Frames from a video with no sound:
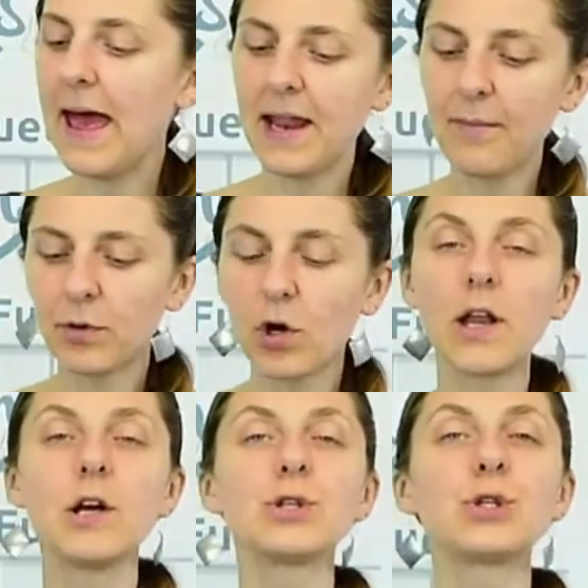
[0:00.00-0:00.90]
And I'm
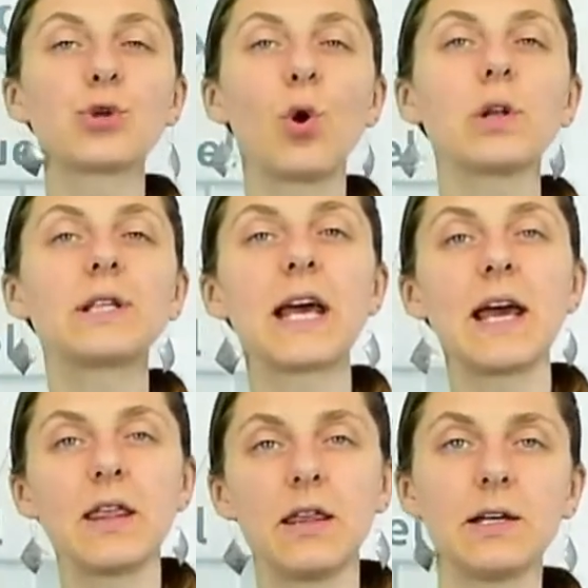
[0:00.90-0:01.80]
gonna
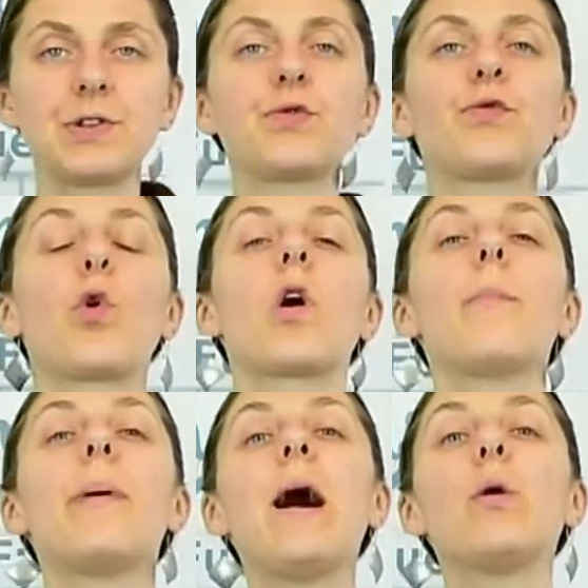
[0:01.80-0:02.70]
saute this for
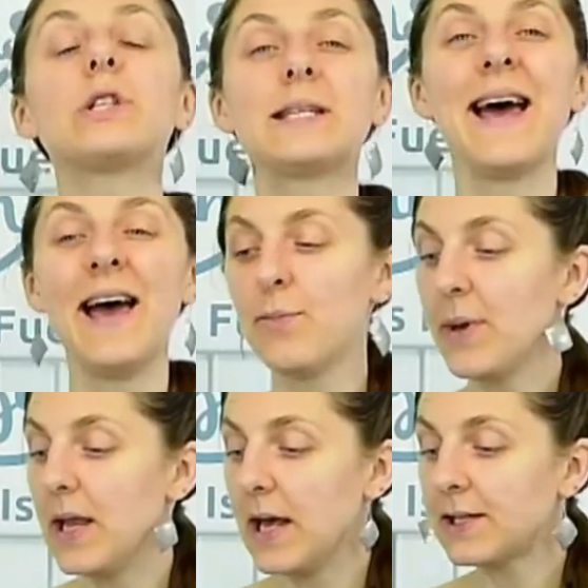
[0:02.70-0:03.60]
about 10
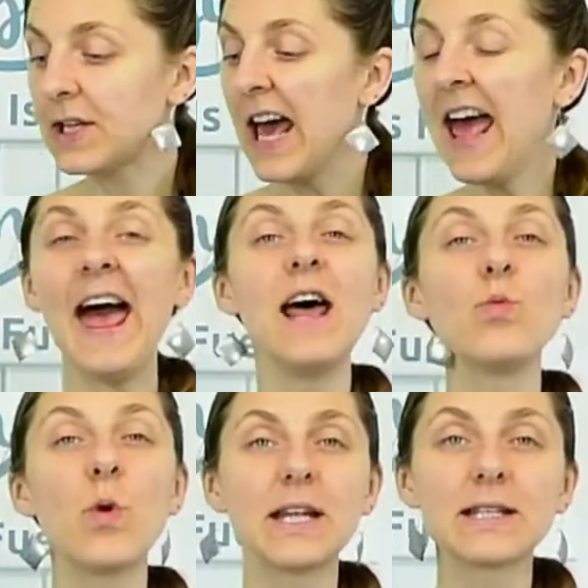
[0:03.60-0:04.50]
minutes.
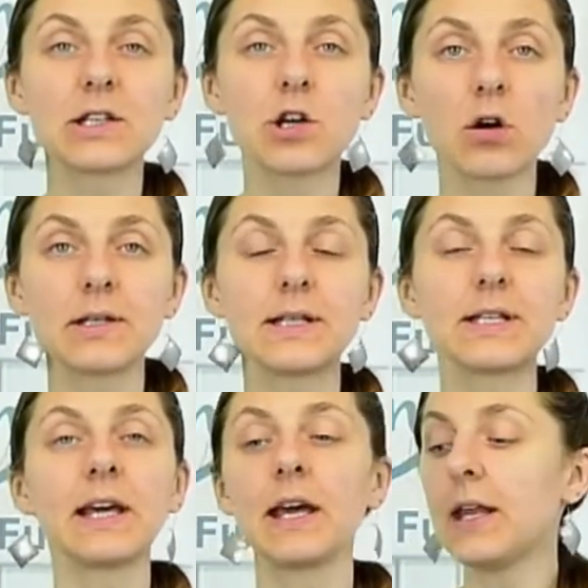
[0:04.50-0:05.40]
And when it starts
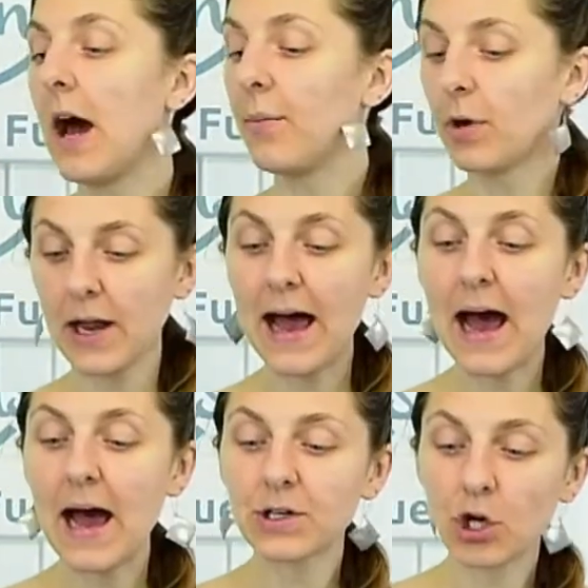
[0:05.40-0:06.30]
sticking, I'm gonna
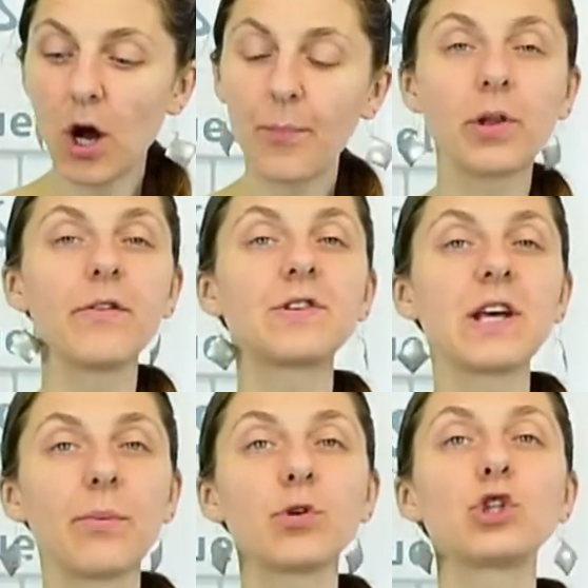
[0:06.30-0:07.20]
add a couple of
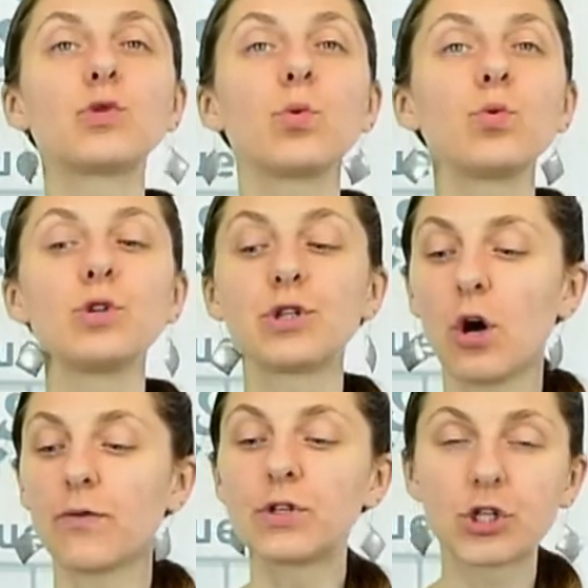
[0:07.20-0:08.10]
tablespoons
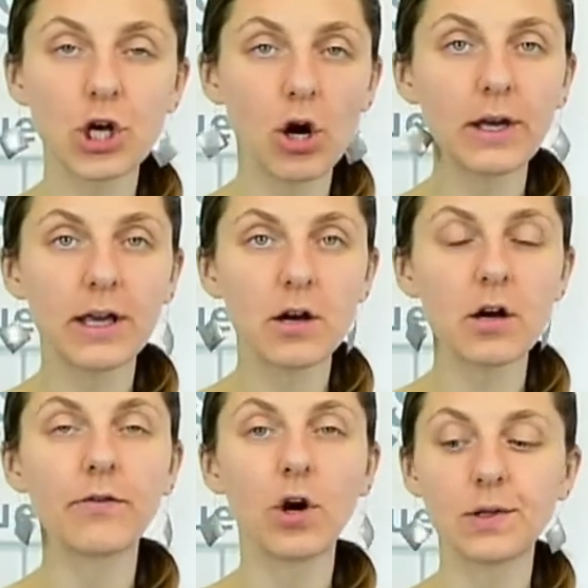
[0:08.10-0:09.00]
of stock here.
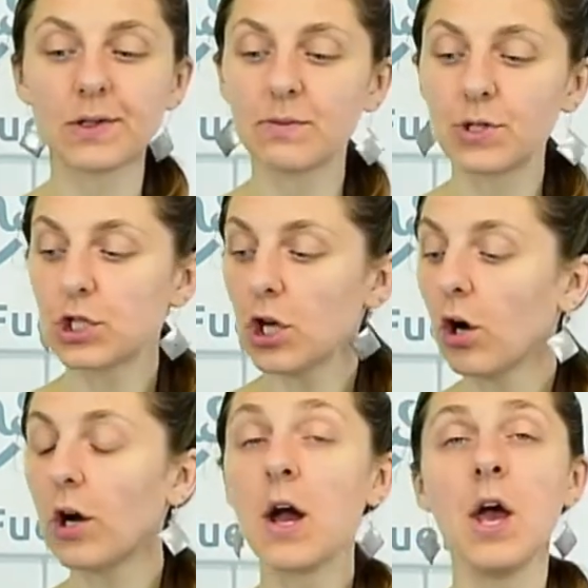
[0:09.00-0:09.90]
I've got some
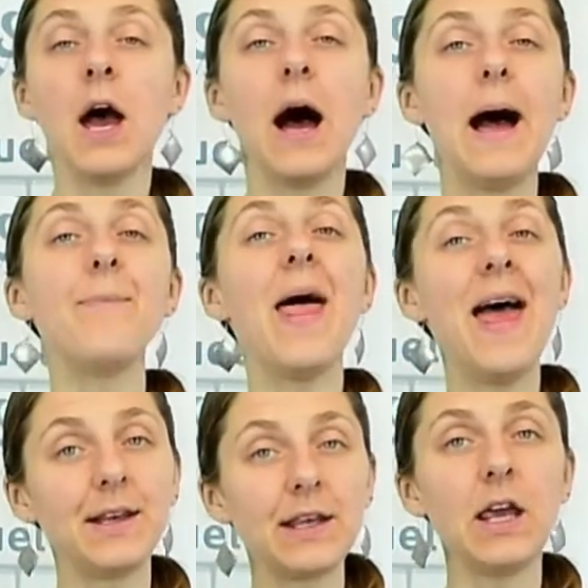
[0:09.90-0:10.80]
stock.
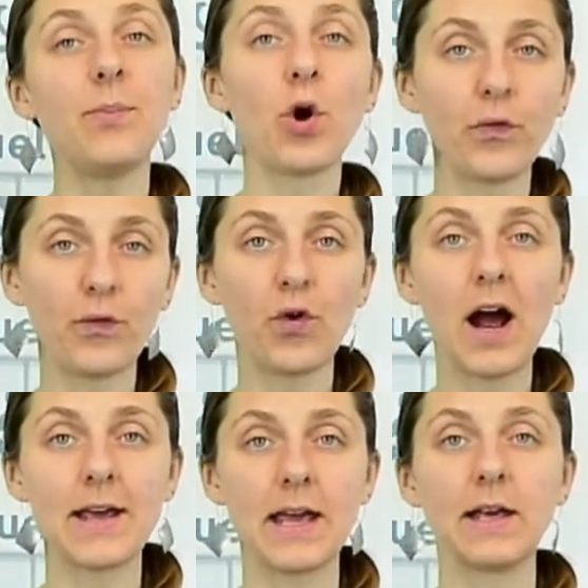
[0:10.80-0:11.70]
And keep on
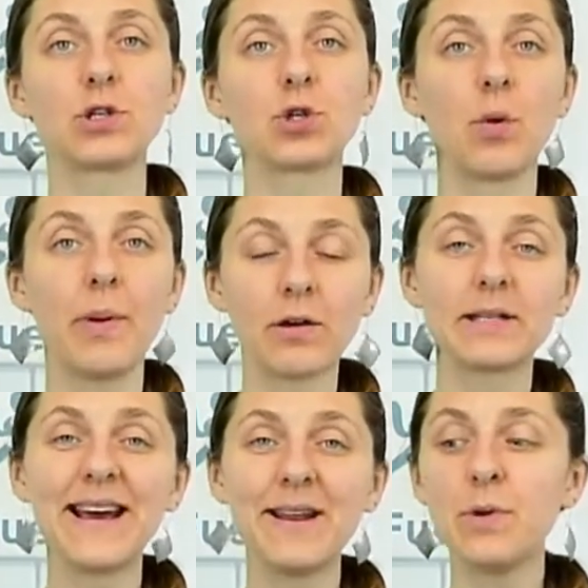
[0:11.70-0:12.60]
frying, so about
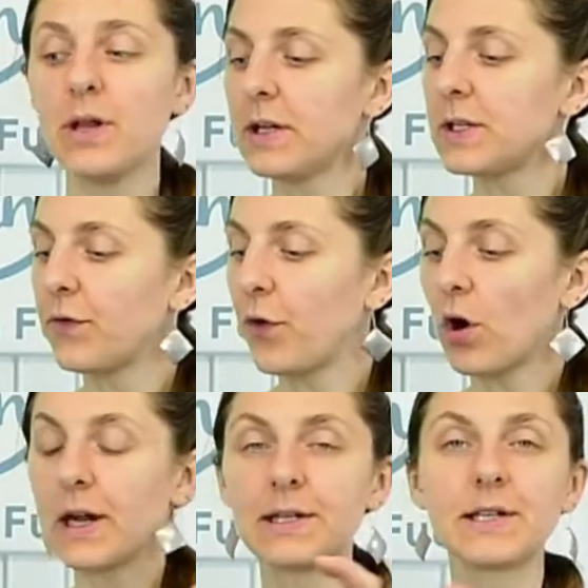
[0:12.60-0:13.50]
10 minutes
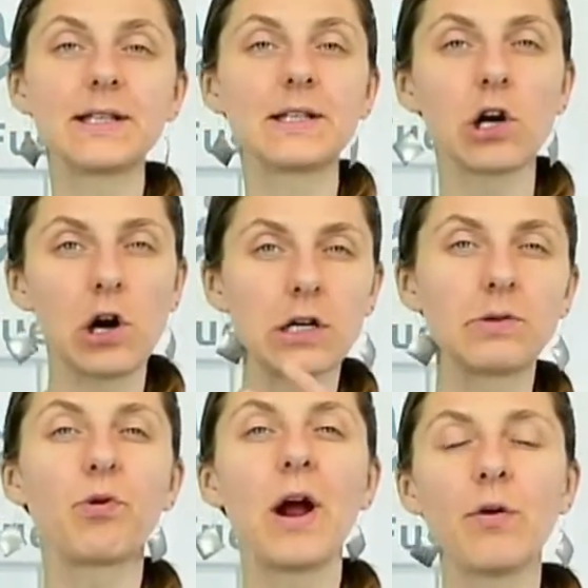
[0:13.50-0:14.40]
for it to start
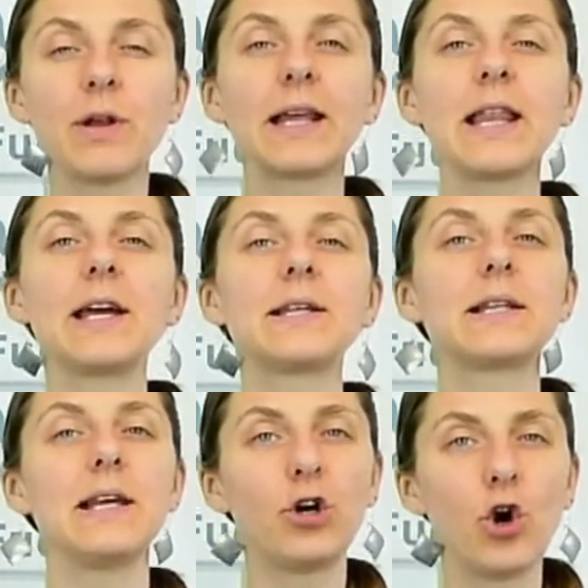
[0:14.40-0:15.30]
browning
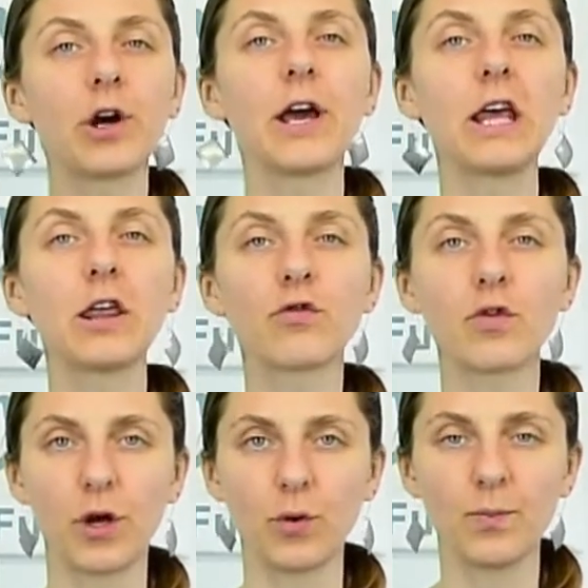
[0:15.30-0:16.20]
nicely, cooking
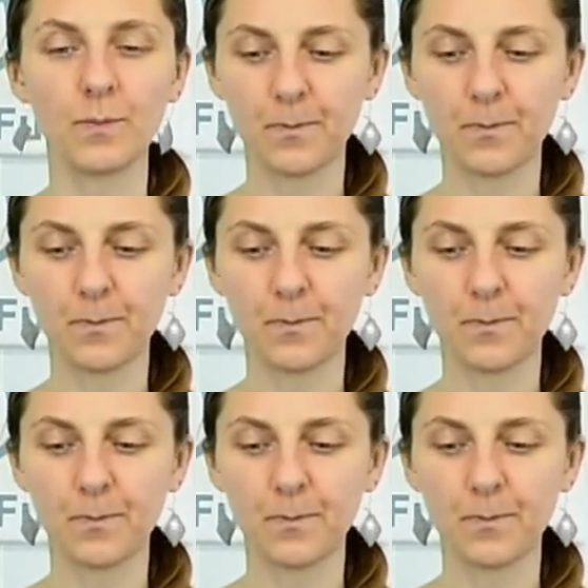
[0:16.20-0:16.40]
through.